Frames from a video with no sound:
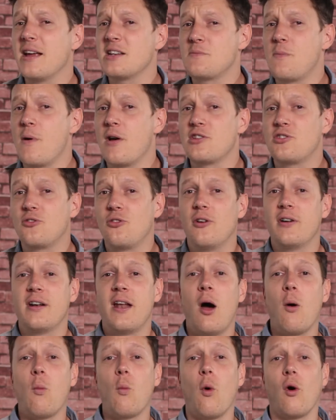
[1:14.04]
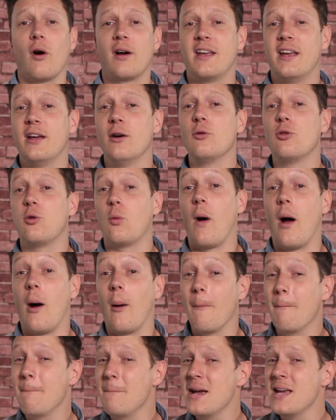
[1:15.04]
experts find out what killed the
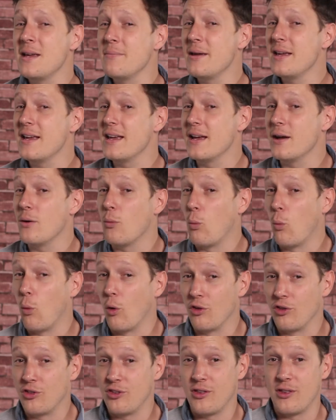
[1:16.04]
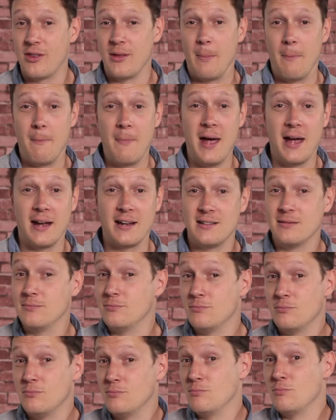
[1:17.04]
whale. Maybe it was the Meg.
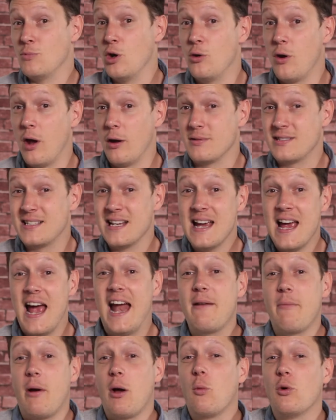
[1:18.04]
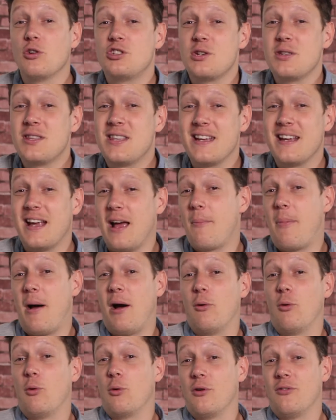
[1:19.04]
Who knows? Anyway, what do you think
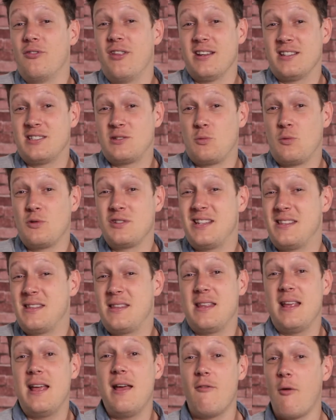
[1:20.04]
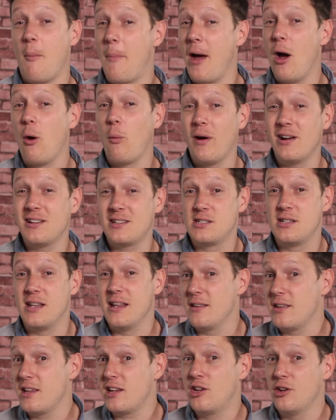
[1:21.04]
about all of this? Was there a better way
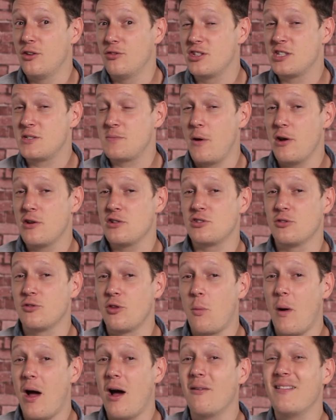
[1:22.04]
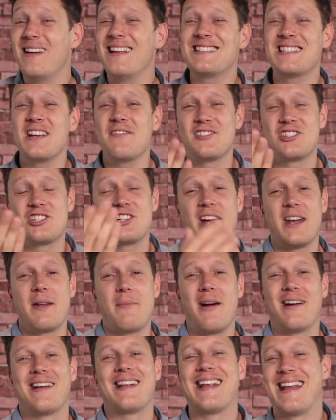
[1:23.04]
that they could have disposed of the whale? Let's have a chat
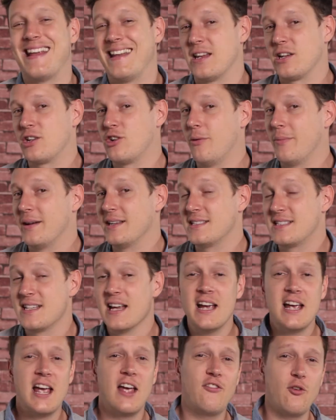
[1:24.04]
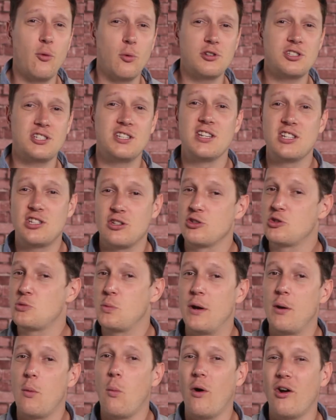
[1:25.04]
about it in the comments. If you're watching this on
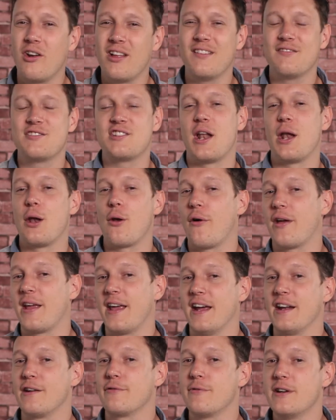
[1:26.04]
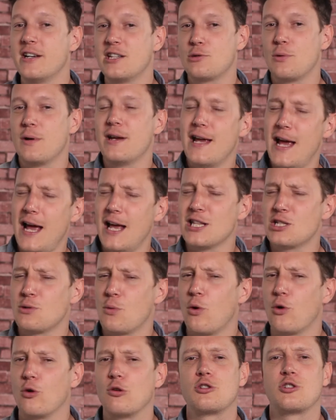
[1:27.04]
Twitter, why not give us a like and a retweet? And to
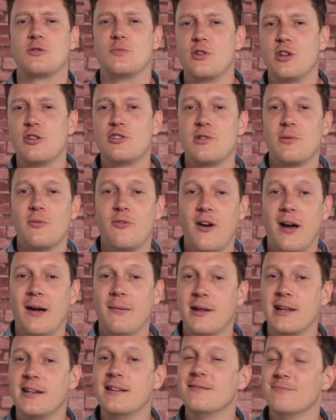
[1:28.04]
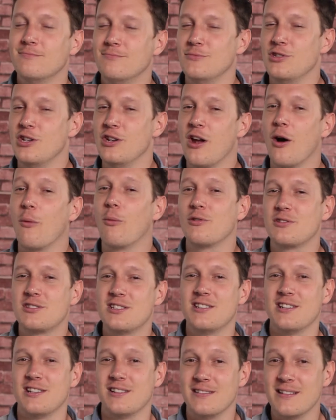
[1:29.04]
our awesome YouTube family, you know what
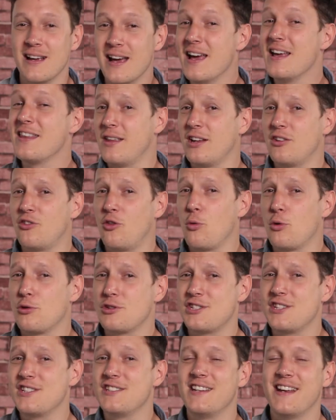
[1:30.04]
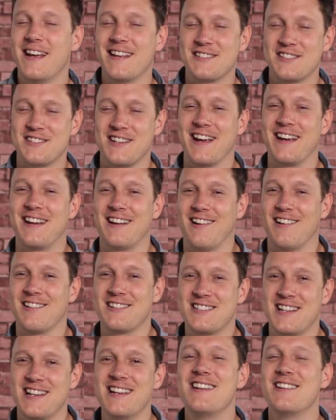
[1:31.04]
to do. Thanks for watching and stay
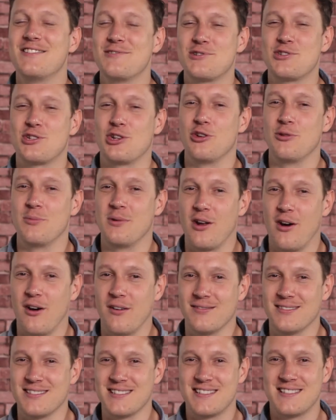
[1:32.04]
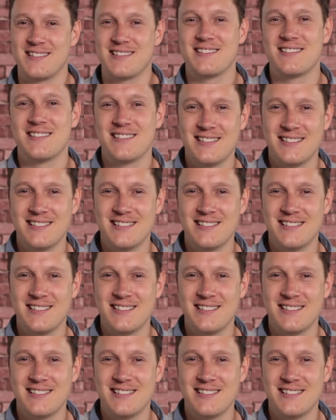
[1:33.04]
classy, scuba divers.